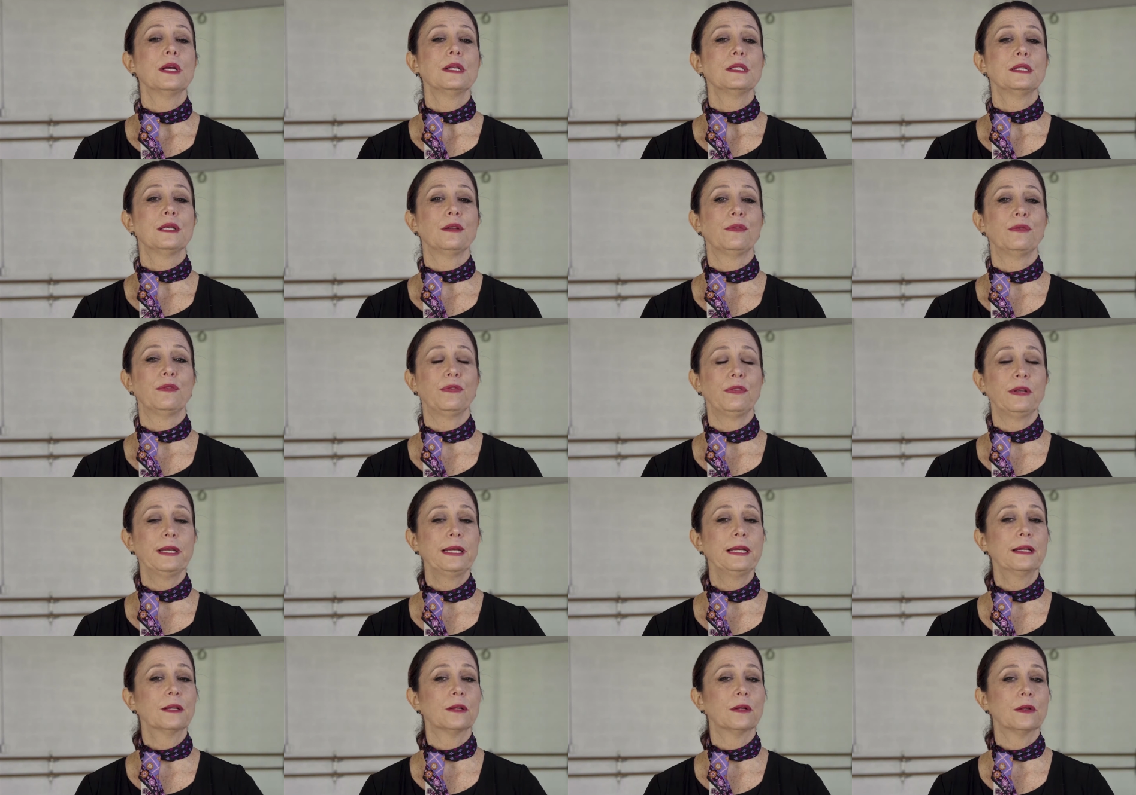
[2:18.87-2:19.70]
to
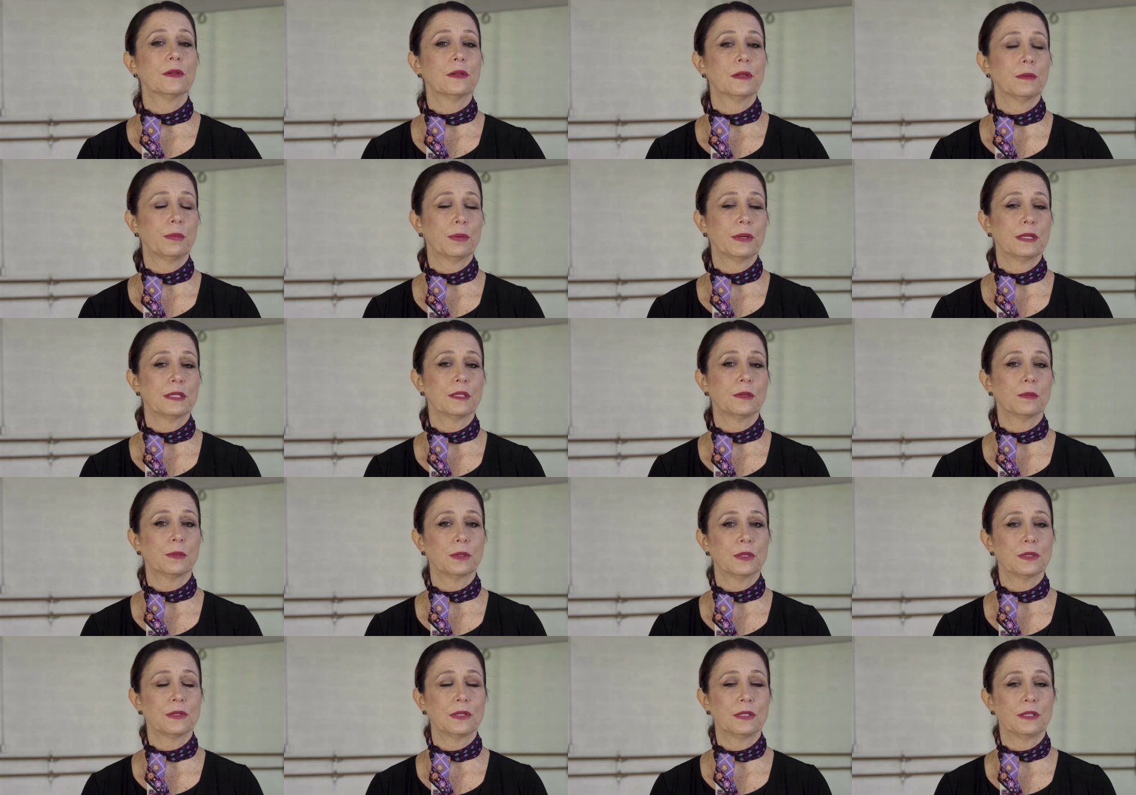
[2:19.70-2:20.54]
feel the
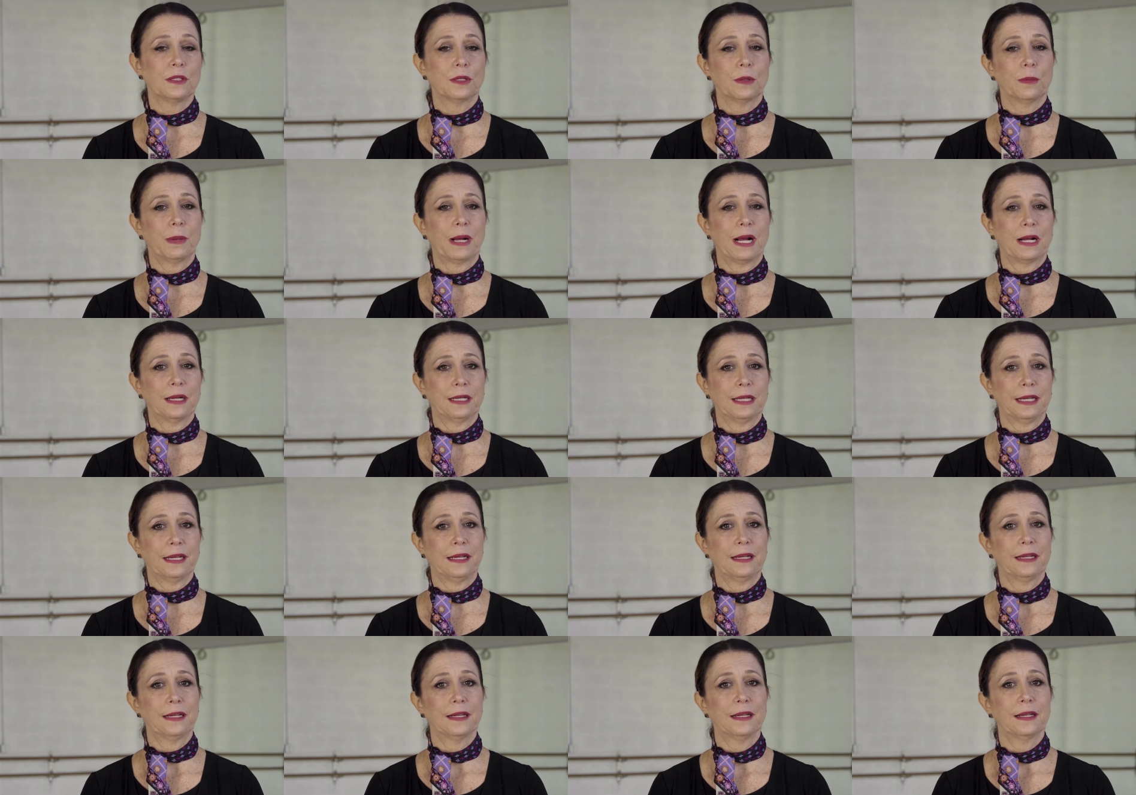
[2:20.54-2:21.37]
principles in your body,
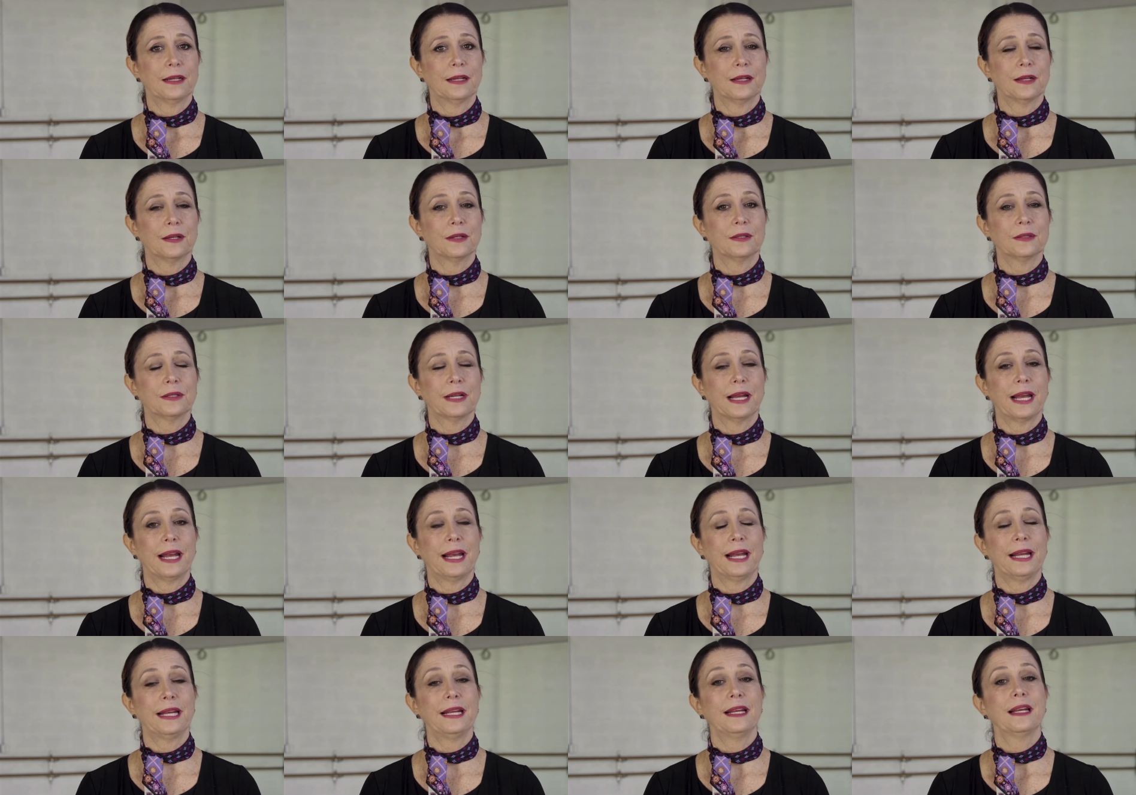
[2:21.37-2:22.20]

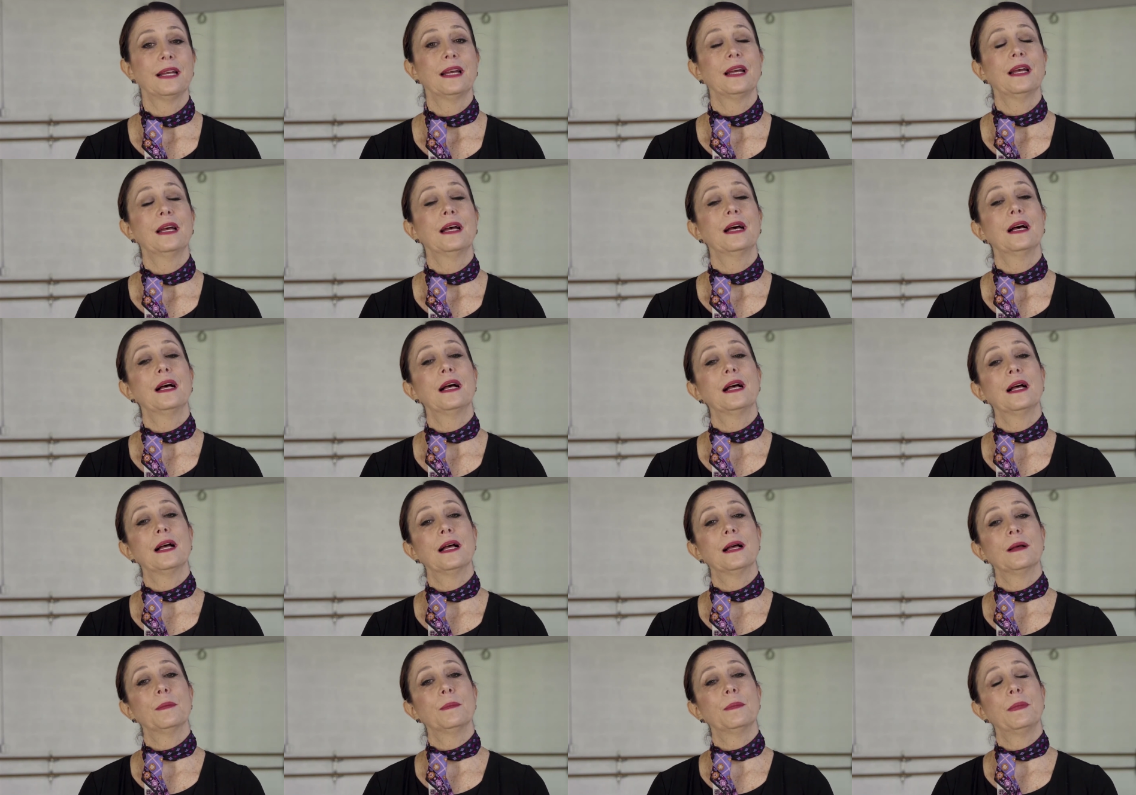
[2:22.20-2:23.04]
okay?
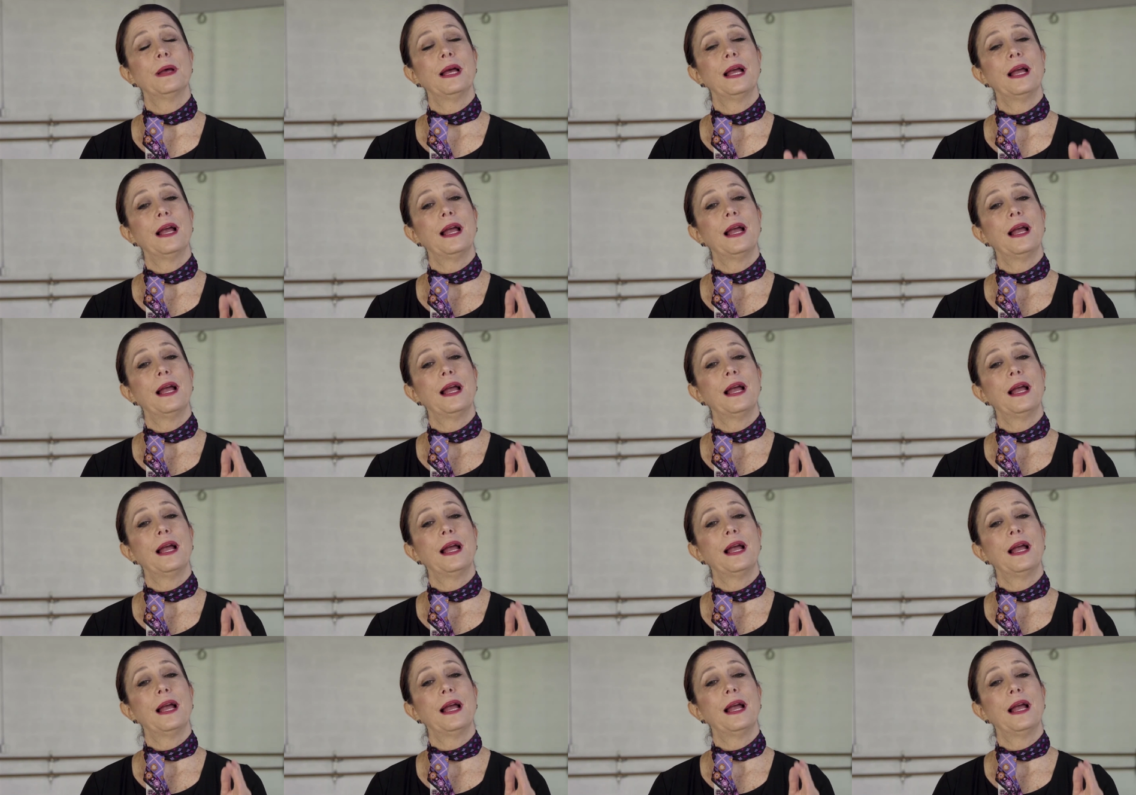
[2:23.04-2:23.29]
Um,